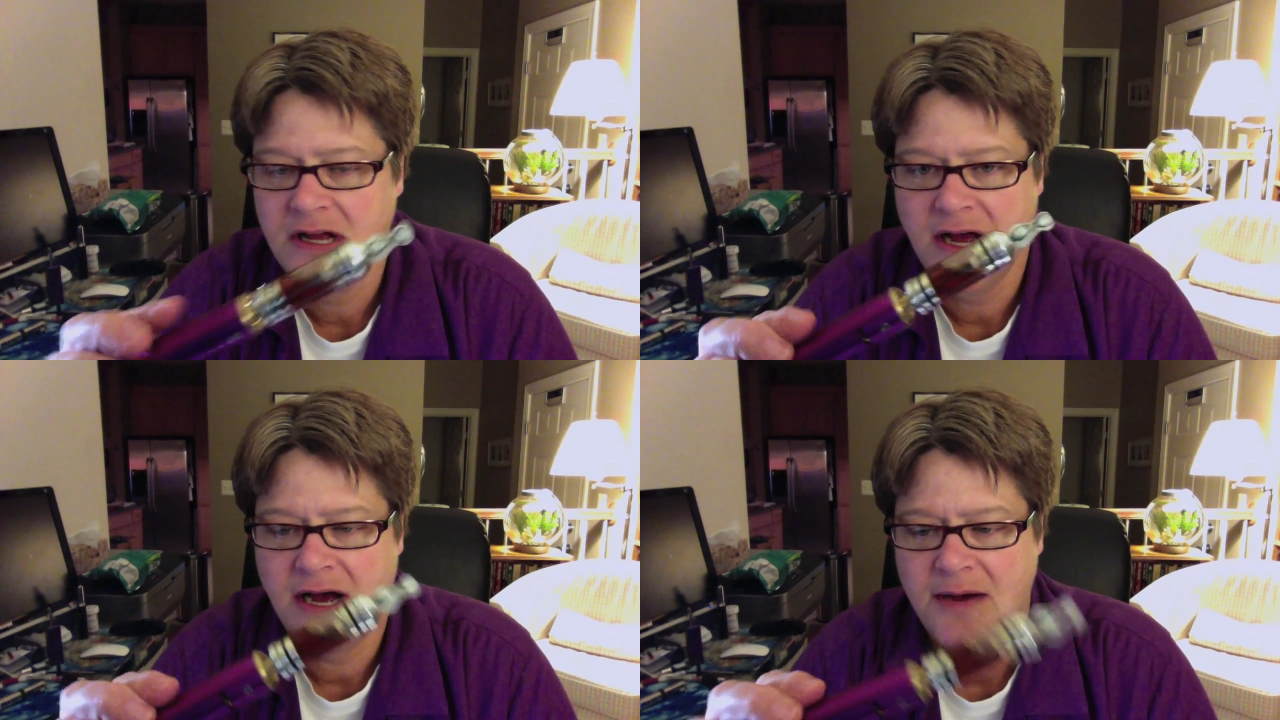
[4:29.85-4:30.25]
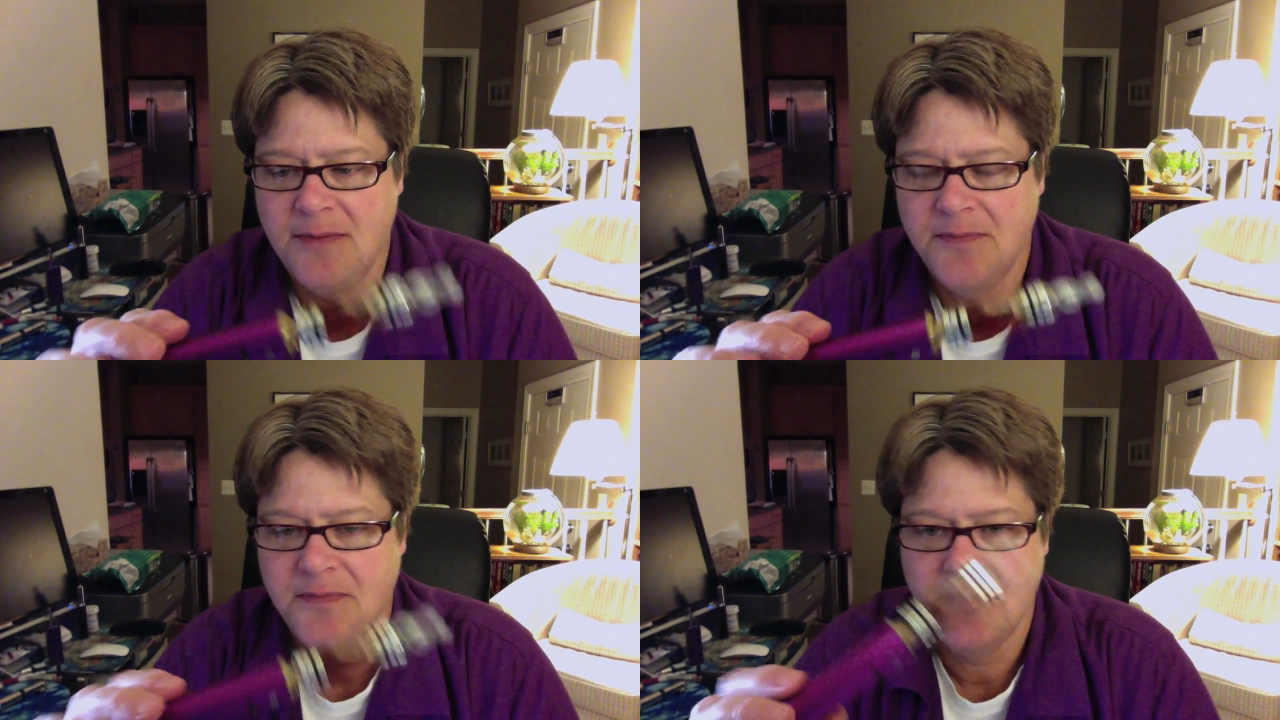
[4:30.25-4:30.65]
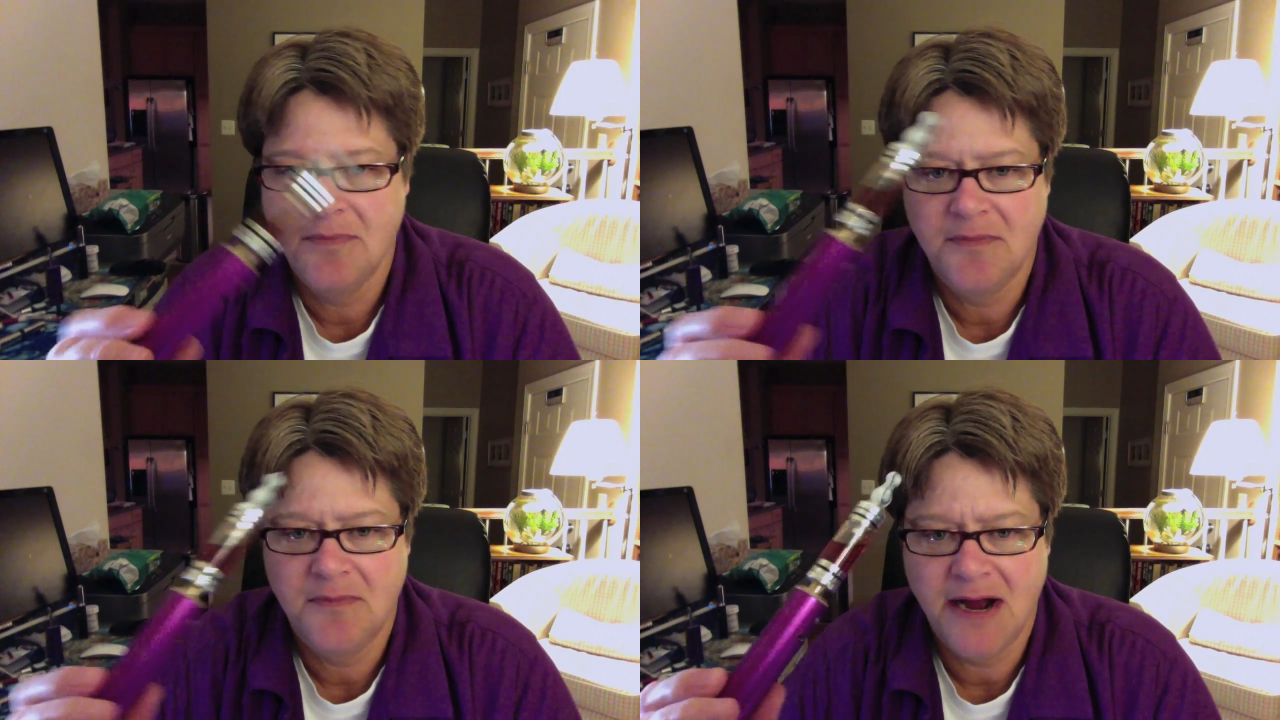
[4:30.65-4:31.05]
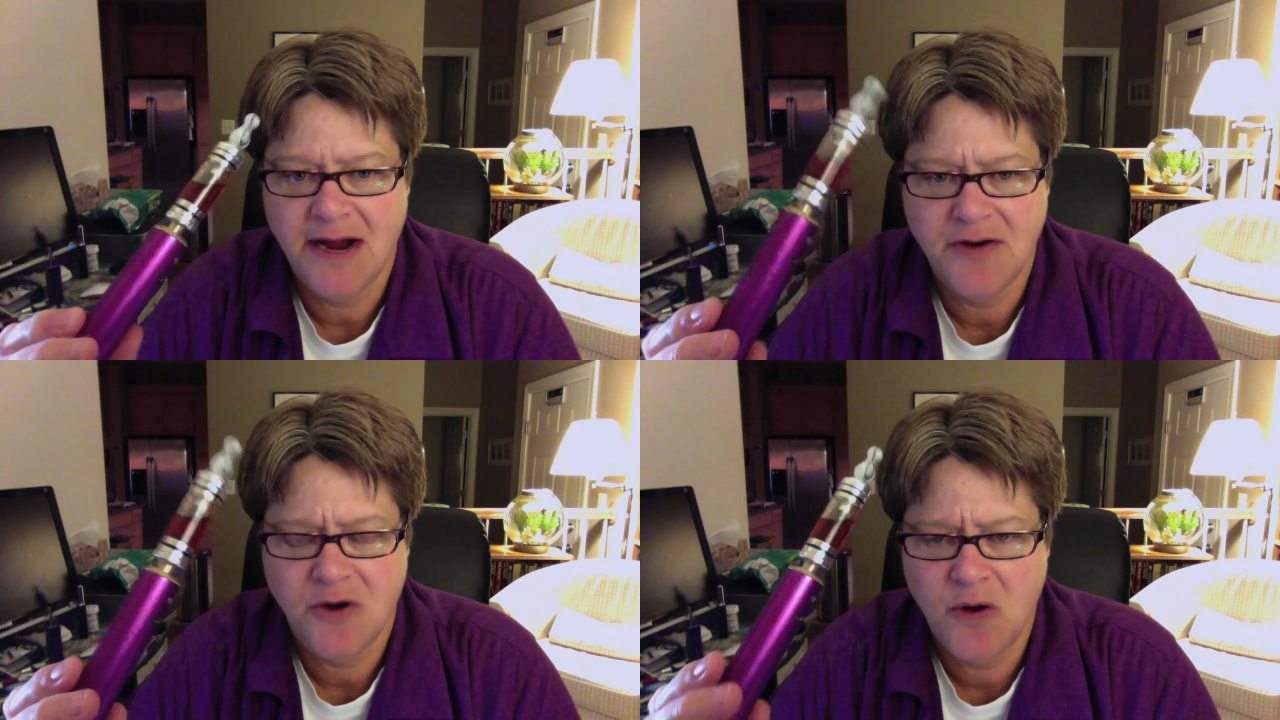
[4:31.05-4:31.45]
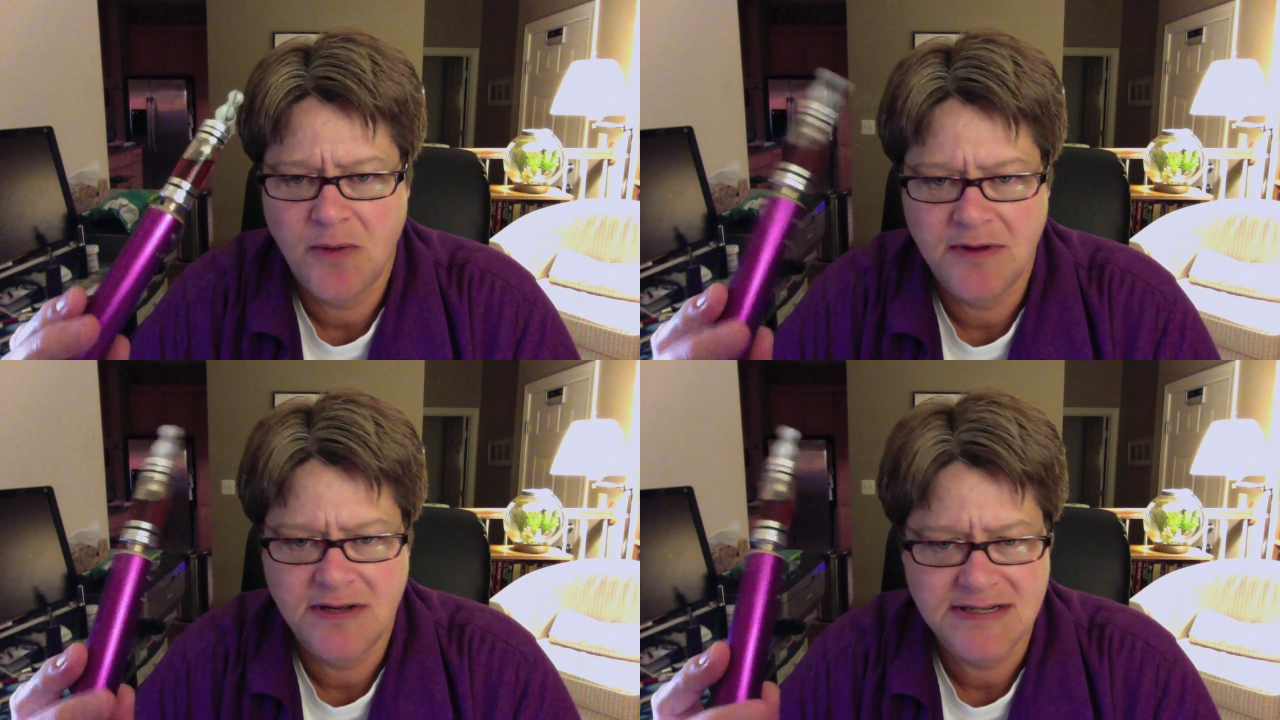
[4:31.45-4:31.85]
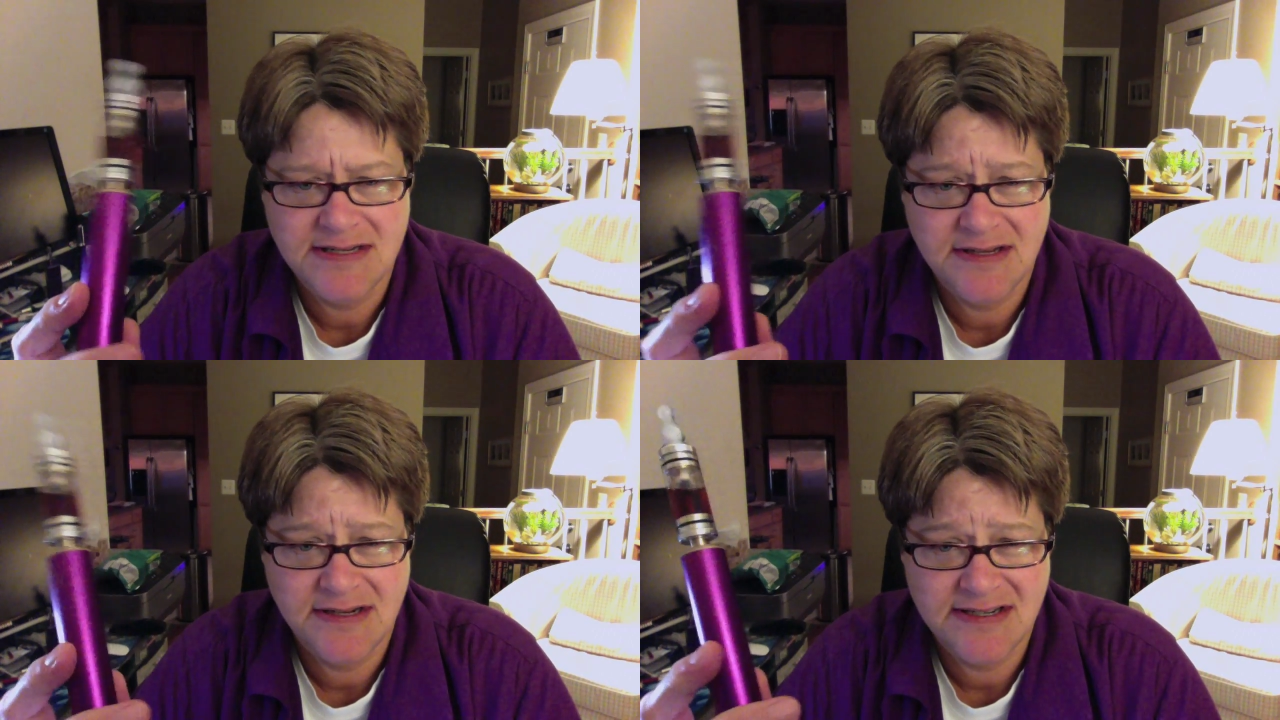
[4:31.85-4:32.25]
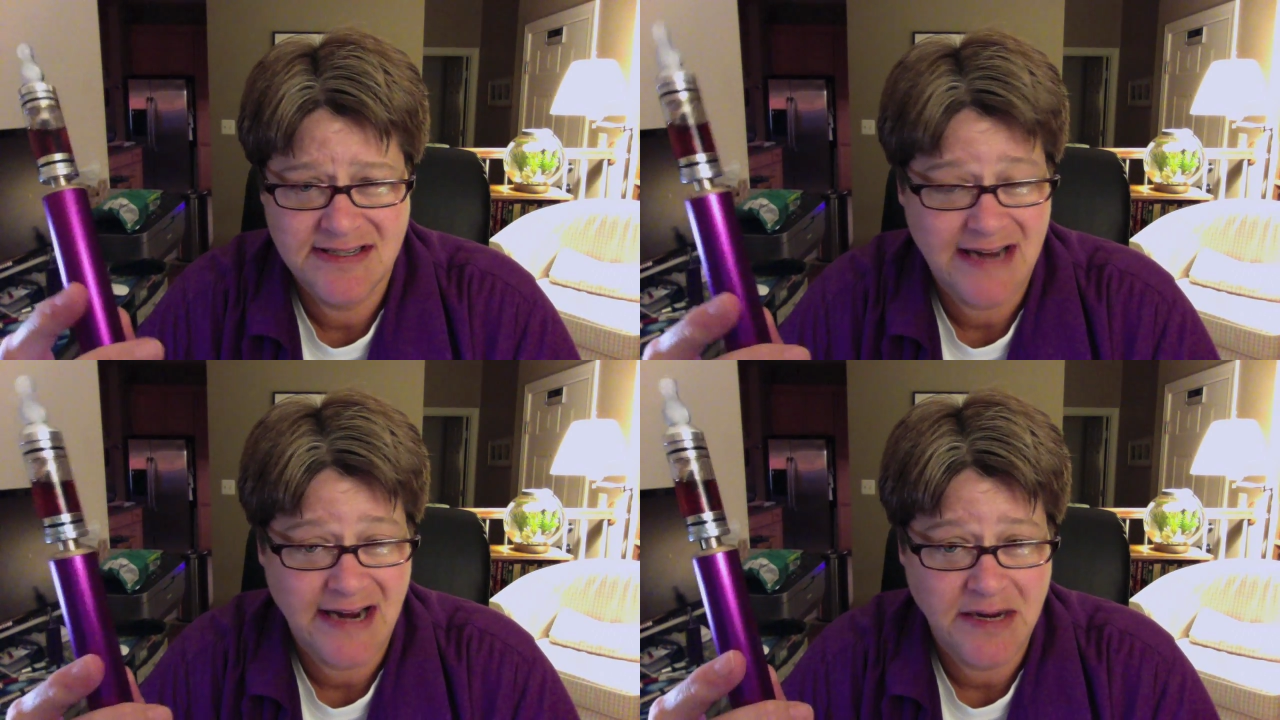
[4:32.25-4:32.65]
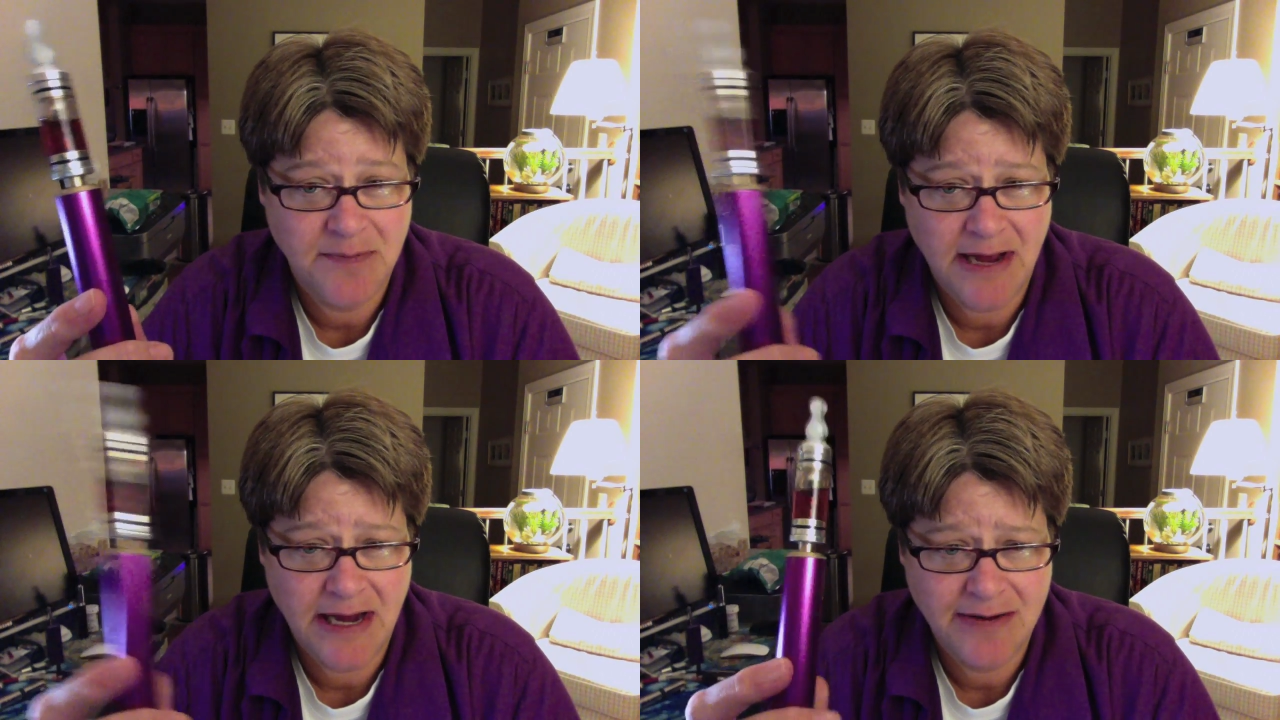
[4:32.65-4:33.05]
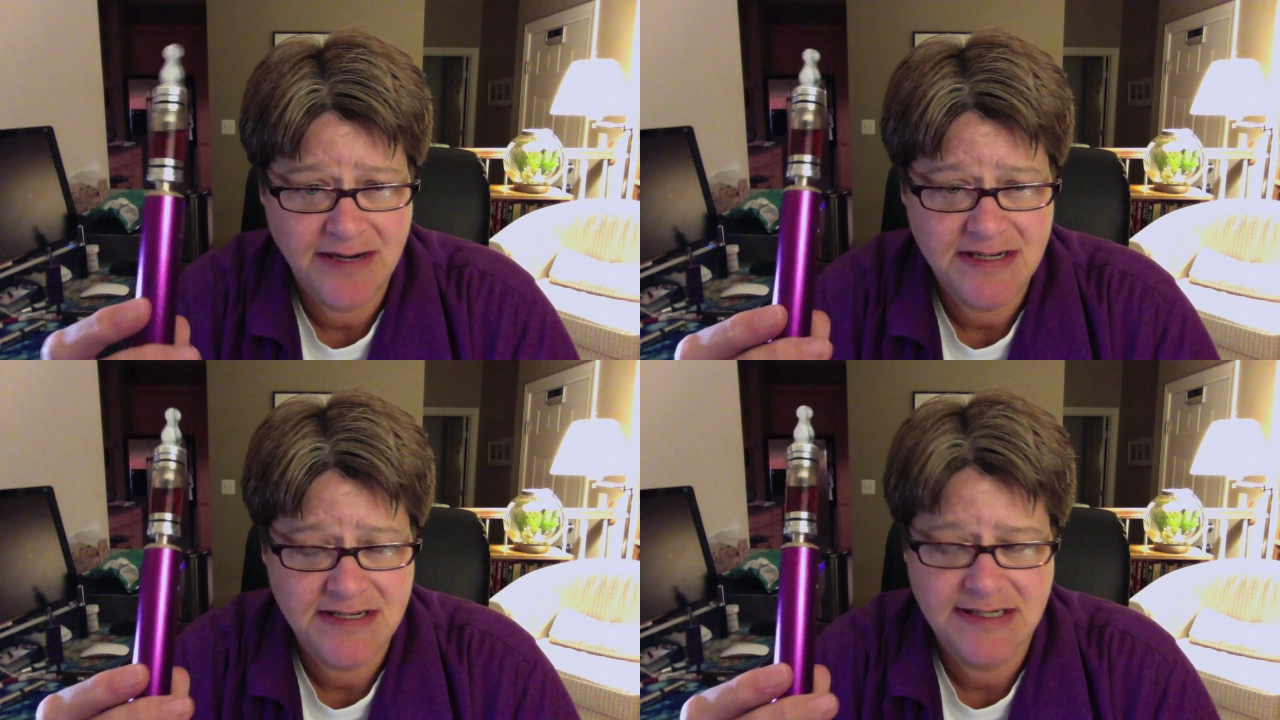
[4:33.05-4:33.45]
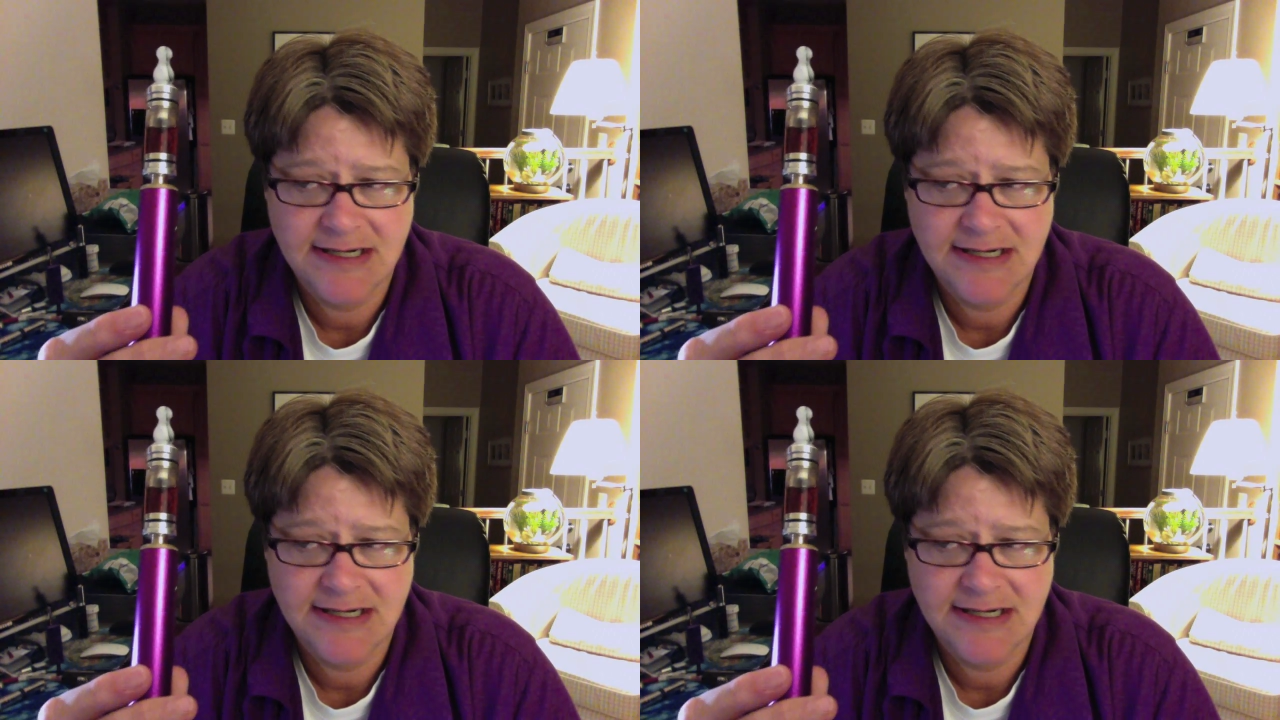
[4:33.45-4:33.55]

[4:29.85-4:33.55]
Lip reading: My other quibble is the stacking batteries.